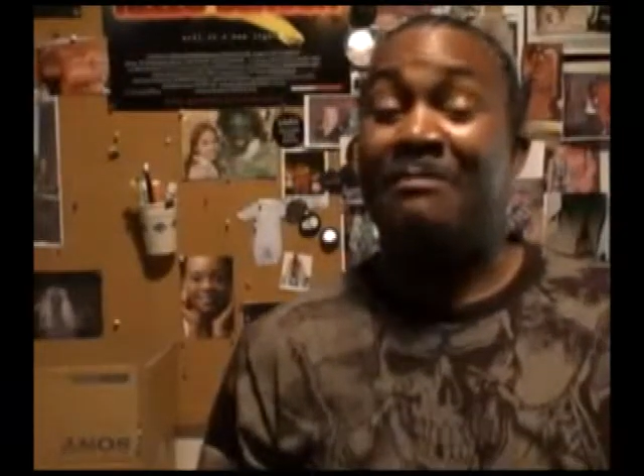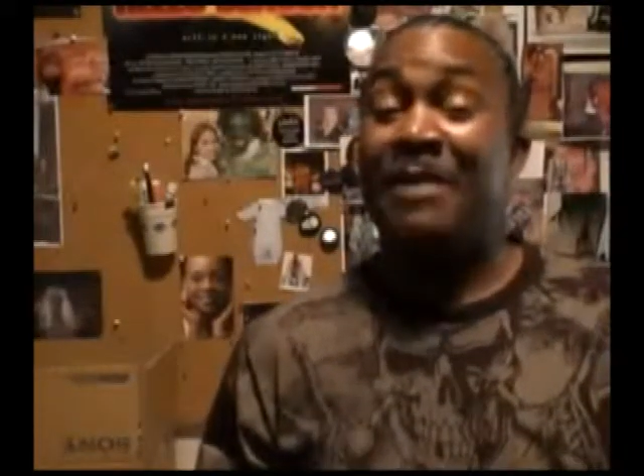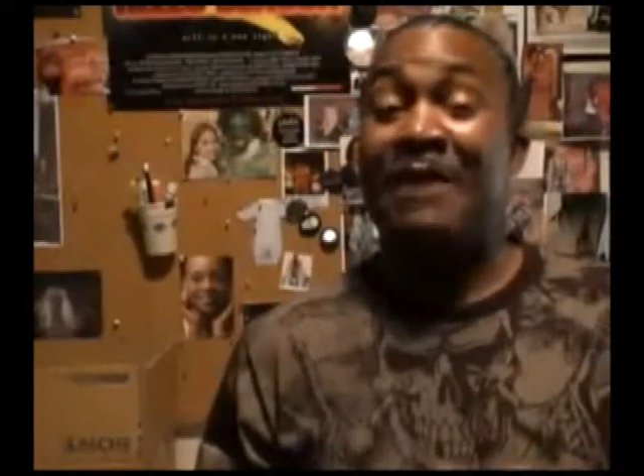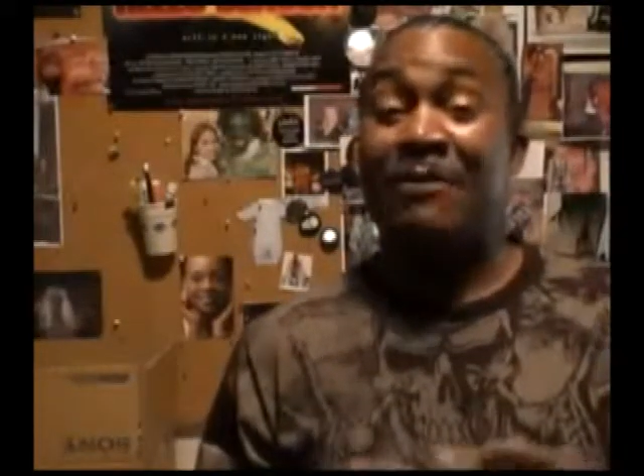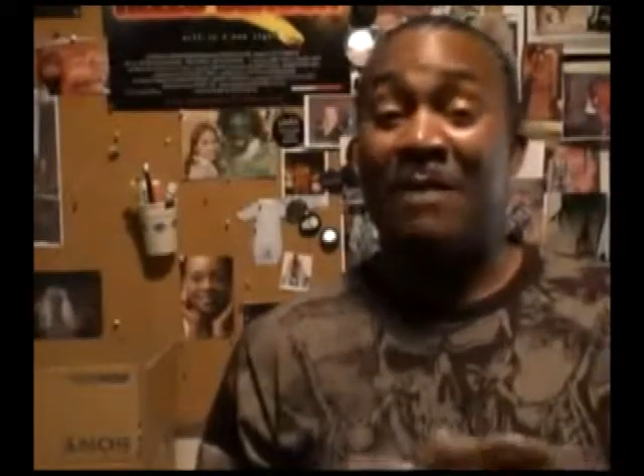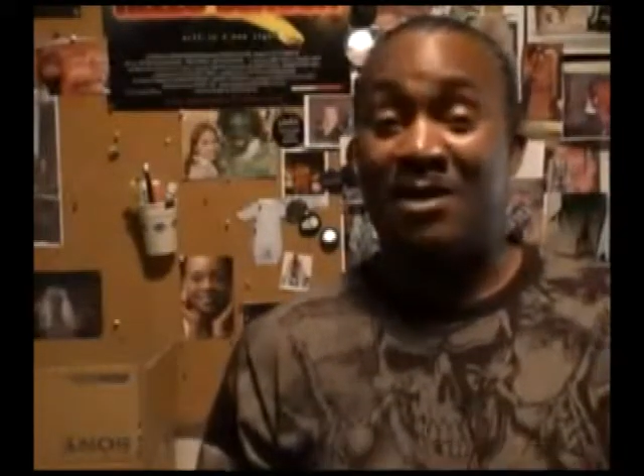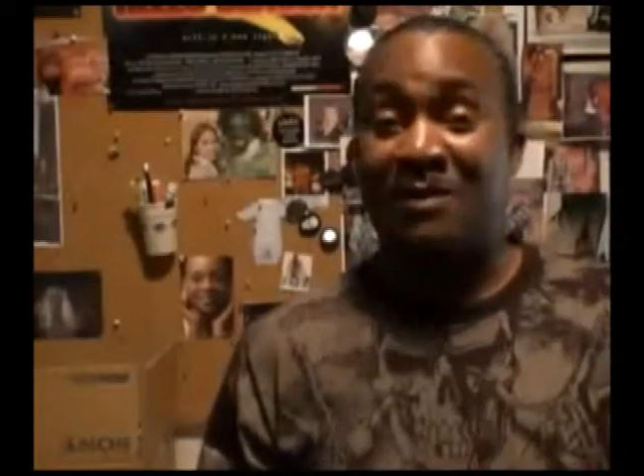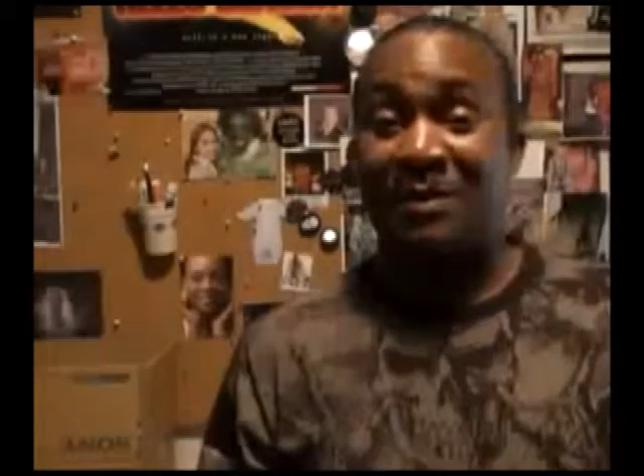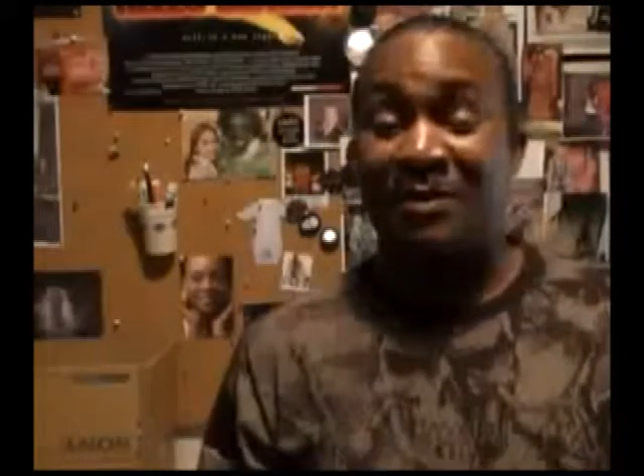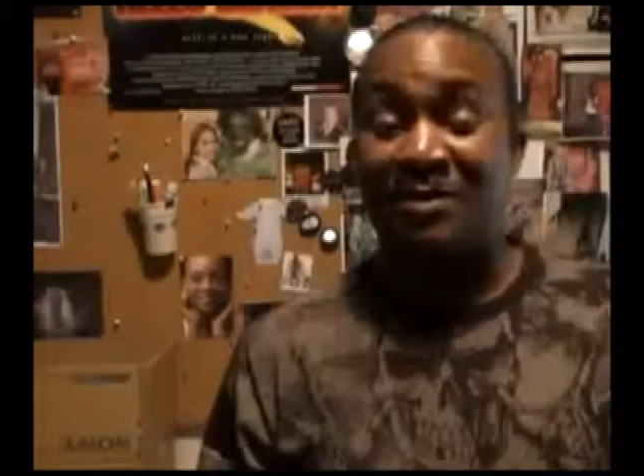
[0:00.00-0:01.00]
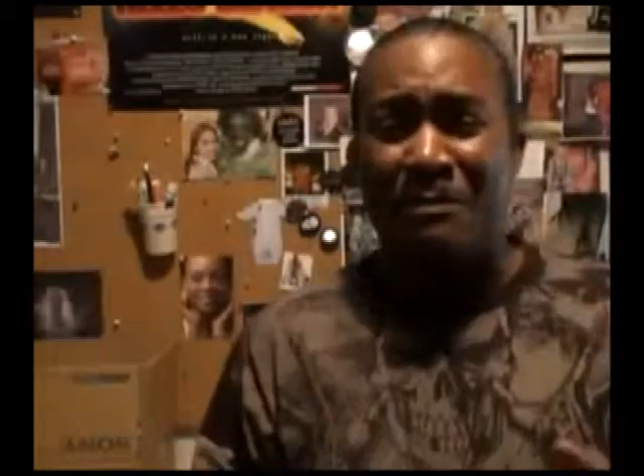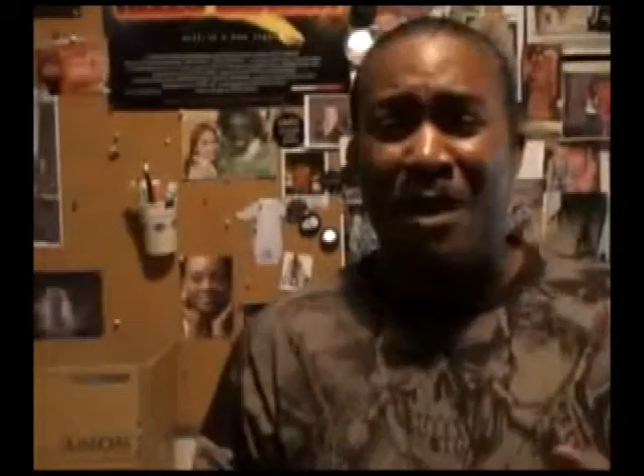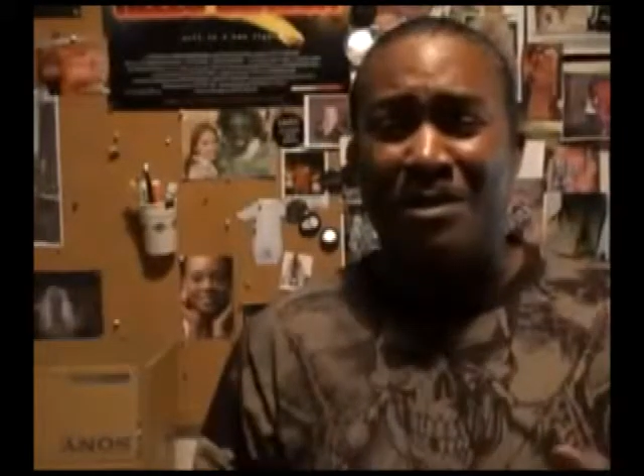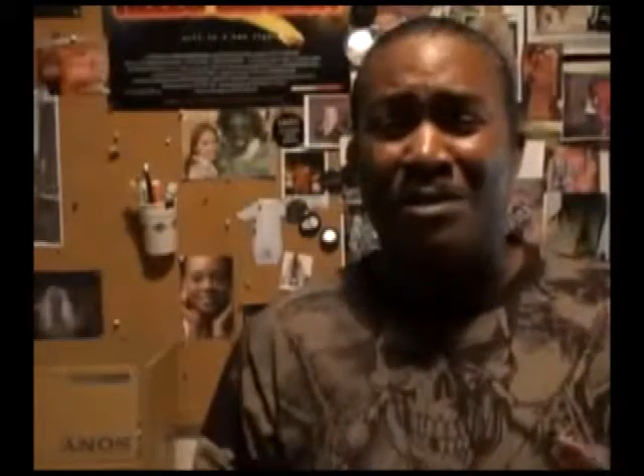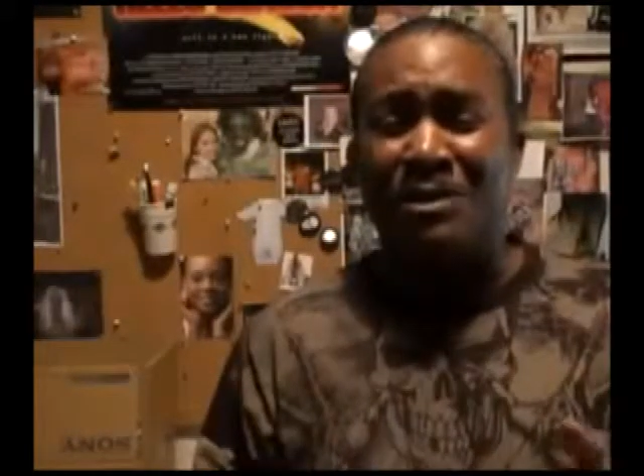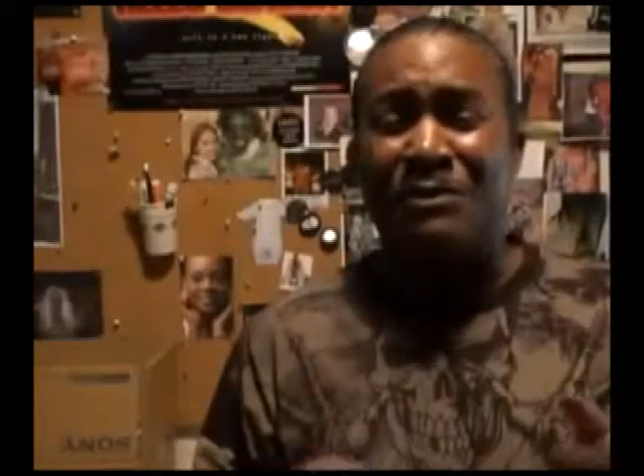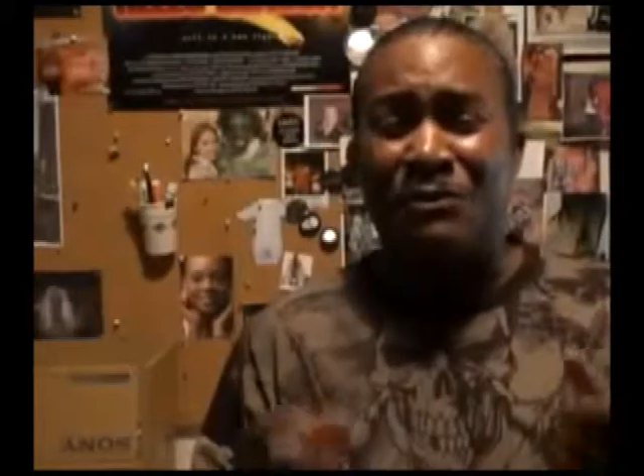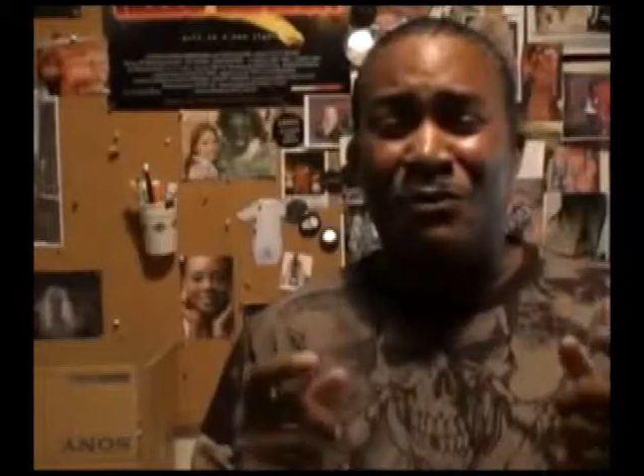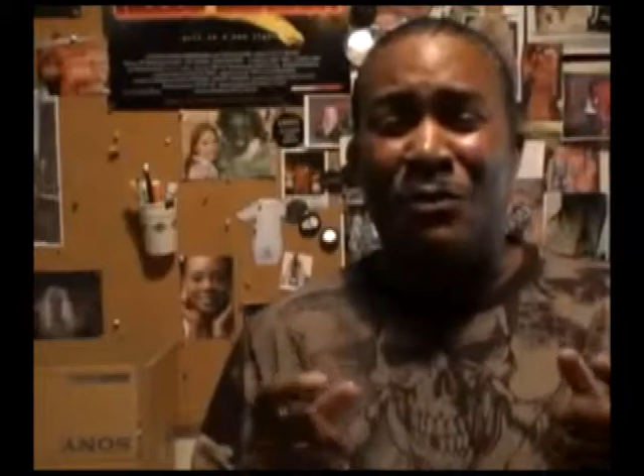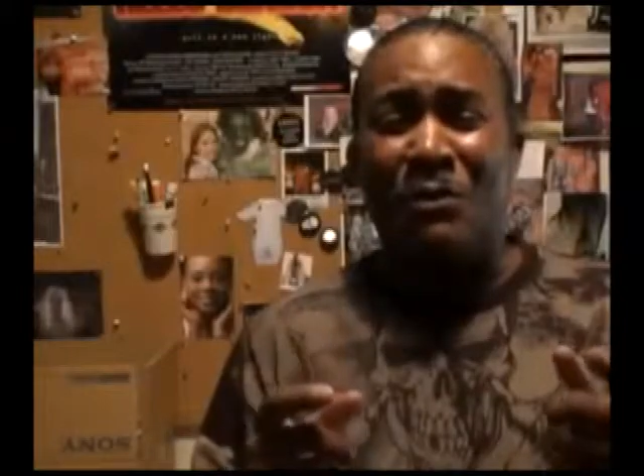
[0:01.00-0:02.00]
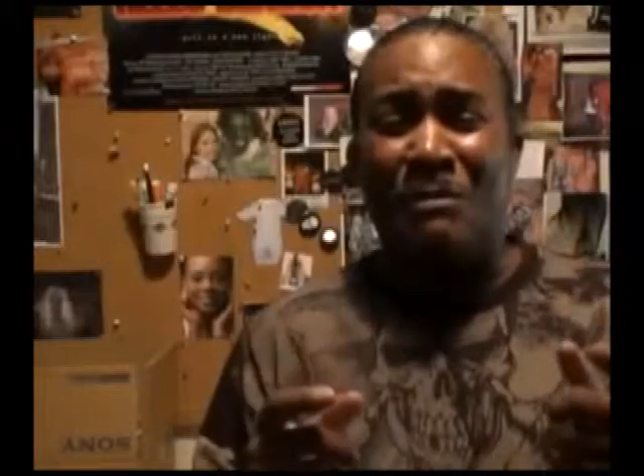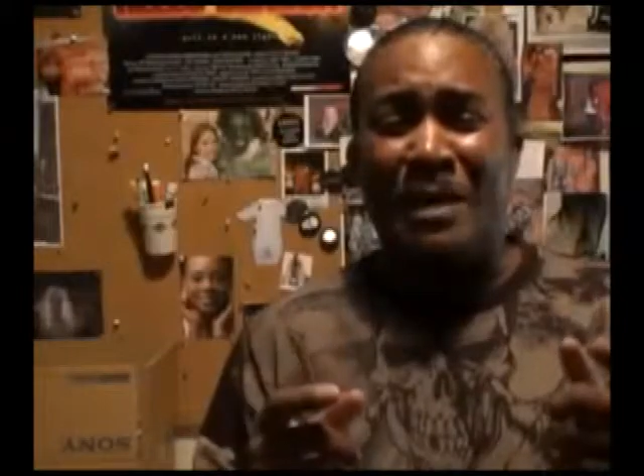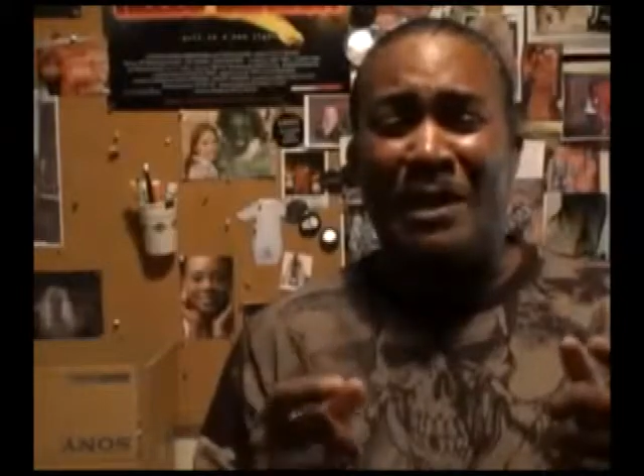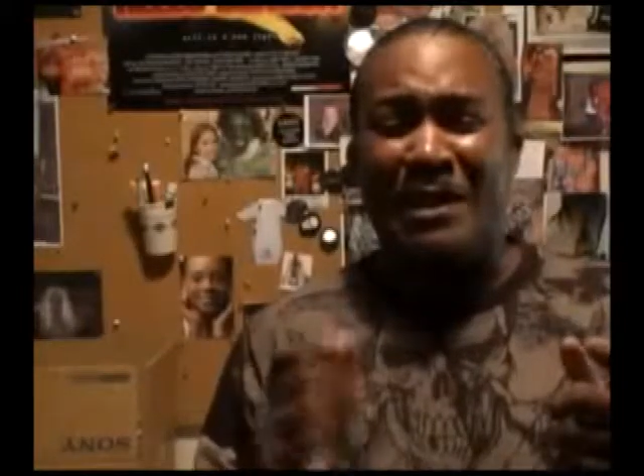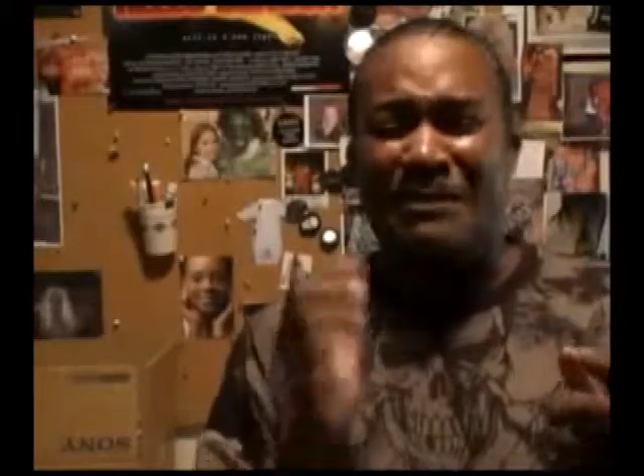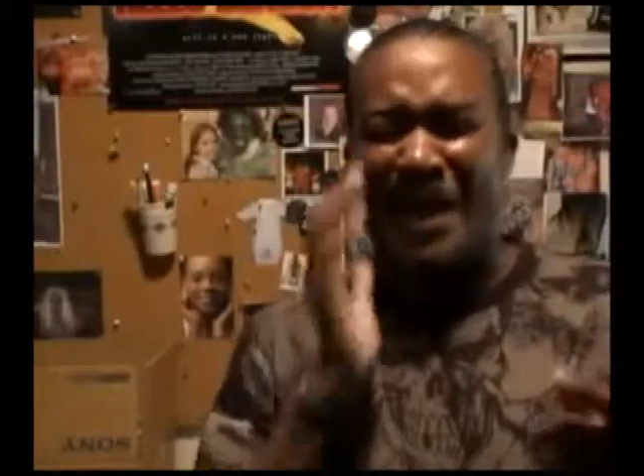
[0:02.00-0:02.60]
back from Monsterpalooza. Monster full makeup.